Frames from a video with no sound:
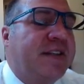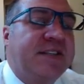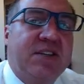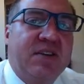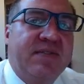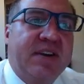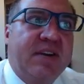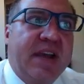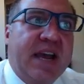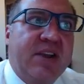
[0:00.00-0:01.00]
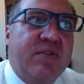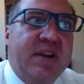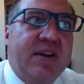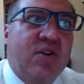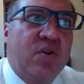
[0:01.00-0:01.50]
it's still very
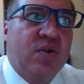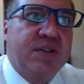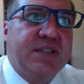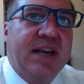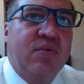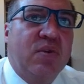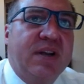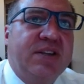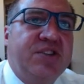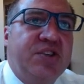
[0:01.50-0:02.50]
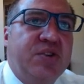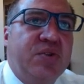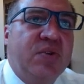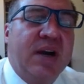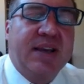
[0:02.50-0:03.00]
accurate and holds. And I wanted
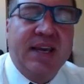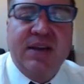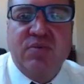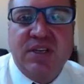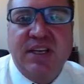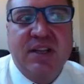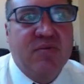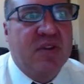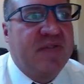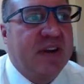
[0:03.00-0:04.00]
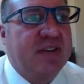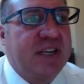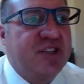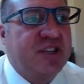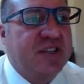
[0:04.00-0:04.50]
you, again, we're dealing with
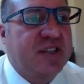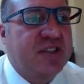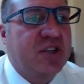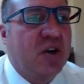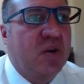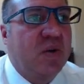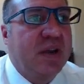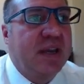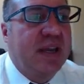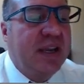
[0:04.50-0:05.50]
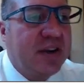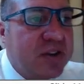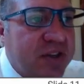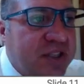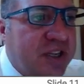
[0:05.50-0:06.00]
foundations. So
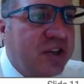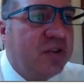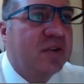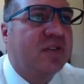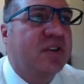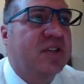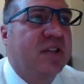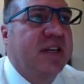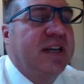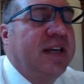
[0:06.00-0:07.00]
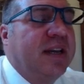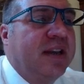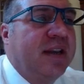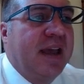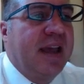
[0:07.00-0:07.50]
here's universally
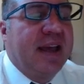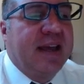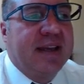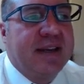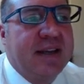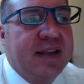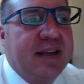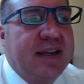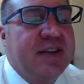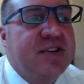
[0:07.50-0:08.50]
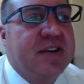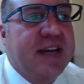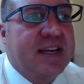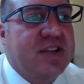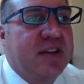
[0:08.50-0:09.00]
and
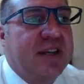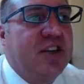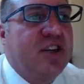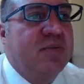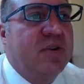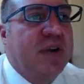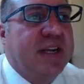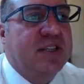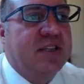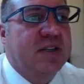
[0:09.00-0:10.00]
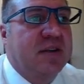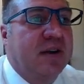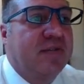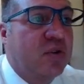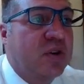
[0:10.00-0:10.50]
internationally human rights.
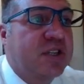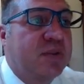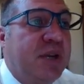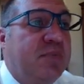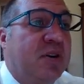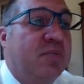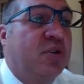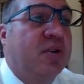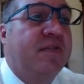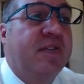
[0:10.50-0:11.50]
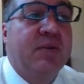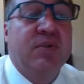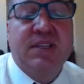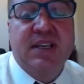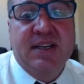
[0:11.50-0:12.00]
Of course, people are born free
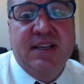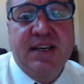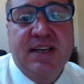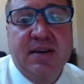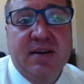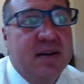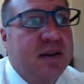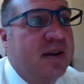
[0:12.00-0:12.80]
with dignity,